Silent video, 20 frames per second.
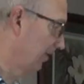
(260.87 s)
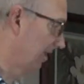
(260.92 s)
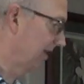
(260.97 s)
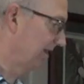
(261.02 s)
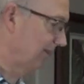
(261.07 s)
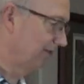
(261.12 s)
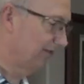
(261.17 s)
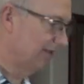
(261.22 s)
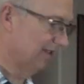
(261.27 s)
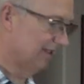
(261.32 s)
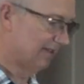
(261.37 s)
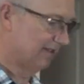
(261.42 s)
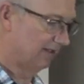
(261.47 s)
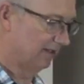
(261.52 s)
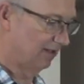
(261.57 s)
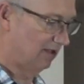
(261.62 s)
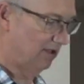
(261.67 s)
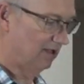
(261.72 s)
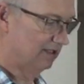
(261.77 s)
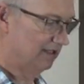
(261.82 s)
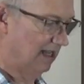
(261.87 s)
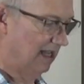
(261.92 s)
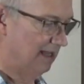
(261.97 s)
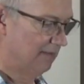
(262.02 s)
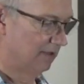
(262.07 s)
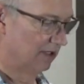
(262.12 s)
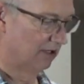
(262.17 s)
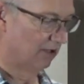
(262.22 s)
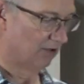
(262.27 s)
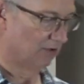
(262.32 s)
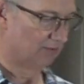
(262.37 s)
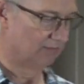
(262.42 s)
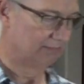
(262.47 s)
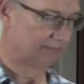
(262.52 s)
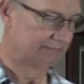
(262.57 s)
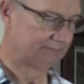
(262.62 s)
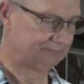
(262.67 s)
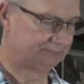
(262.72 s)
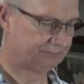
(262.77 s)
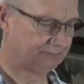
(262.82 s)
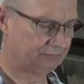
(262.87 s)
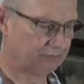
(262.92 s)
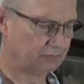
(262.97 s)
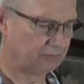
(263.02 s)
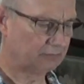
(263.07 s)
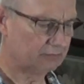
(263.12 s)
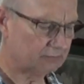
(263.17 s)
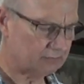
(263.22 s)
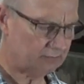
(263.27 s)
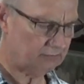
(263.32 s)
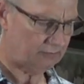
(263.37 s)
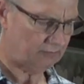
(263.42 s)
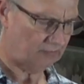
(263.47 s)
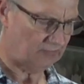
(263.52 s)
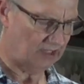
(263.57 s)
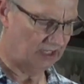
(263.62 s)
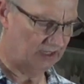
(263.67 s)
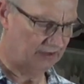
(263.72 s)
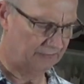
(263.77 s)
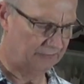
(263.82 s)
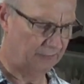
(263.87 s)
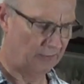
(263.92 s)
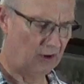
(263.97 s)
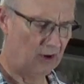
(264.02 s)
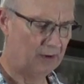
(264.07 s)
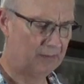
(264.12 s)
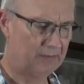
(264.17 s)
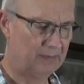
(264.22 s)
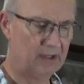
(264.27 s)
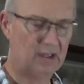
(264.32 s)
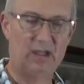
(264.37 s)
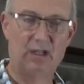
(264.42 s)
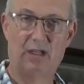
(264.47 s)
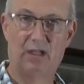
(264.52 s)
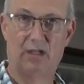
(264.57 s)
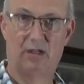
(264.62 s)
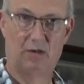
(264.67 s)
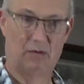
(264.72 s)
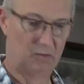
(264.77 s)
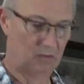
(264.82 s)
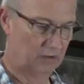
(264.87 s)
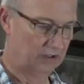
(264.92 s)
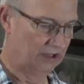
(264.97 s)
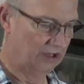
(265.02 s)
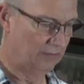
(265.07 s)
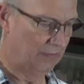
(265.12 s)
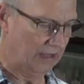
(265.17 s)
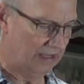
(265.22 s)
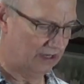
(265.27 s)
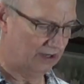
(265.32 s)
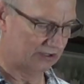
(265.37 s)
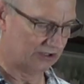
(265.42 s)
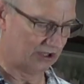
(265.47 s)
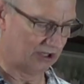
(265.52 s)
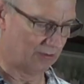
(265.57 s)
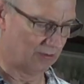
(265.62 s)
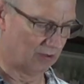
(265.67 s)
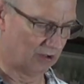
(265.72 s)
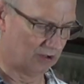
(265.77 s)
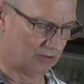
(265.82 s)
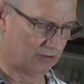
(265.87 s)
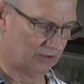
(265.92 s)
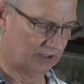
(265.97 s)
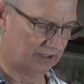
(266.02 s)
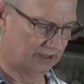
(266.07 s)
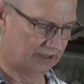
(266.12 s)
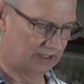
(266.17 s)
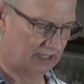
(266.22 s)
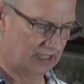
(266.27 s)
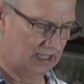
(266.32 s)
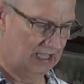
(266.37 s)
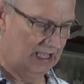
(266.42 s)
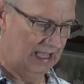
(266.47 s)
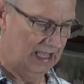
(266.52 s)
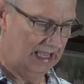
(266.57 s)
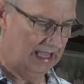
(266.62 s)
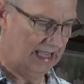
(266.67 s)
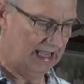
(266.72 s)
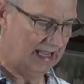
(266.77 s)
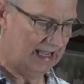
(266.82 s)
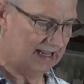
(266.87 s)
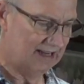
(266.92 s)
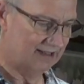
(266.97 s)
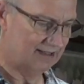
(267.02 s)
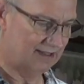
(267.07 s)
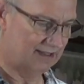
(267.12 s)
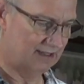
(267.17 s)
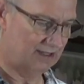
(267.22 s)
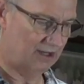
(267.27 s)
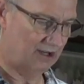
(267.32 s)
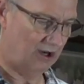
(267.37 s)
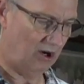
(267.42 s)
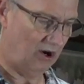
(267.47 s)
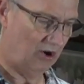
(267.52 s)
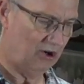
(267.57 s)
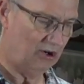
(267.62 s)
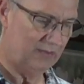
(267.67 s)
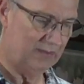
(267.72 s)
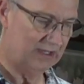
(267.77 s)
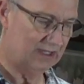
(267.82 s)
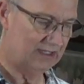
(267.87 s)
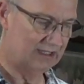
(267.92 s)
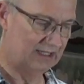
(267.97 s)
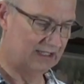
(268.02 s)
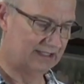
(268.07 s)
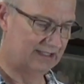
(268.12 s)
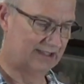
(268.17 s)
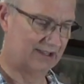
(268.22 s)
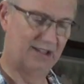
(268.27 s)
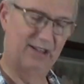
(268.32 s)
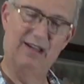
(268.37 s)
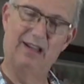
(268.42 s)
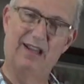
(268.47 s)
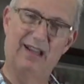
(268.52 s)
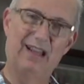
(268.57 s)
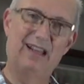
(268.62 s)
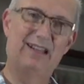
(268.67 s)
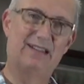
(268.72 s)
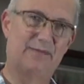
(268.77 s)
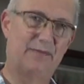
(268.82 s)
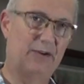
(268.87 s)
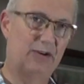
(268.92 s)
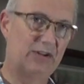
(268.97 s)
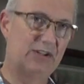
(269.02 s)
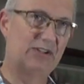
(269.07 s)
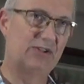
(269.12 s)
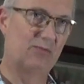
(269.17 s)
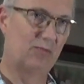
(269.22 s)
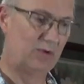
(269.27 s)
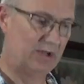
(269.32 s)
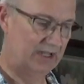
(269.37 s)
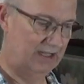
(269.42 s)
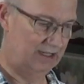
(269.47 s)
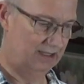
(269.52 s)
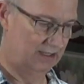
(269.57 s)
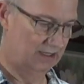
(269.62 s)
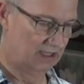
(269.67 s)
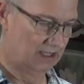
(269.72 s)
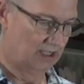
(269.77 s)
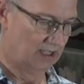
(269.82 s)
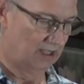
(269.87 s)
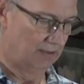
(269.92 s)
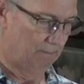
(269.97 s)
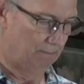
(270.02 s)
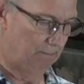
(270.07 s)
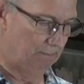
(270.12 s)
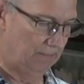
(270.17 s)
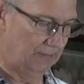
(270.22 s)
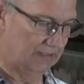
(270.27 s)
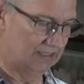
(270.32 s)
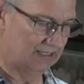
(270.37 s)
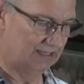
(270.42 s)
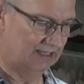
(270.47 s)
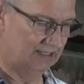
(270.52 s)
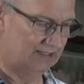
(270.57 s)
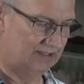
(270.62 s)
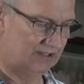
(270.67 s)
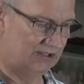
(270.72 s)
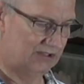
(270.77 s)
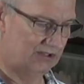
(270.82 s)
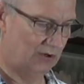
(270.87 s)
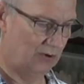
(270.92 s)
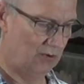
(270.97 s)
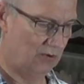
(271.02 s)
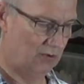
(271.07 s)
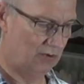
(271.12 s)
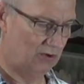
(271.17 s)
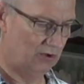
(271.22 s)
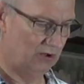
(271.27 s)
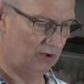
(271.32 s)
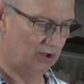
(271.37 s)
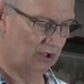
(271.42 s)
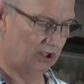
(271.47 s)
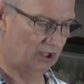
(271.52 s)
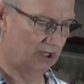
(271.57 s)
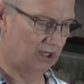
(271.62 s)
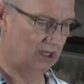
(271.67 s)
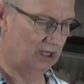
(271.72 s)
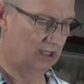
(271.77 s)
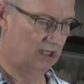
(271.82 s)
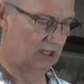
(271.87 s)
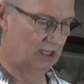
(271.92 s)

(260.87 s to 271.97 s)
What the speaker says: Well, I learned this a long time ago from one of the bakers I worked with. And cardamom it's very sweet, but it is so good.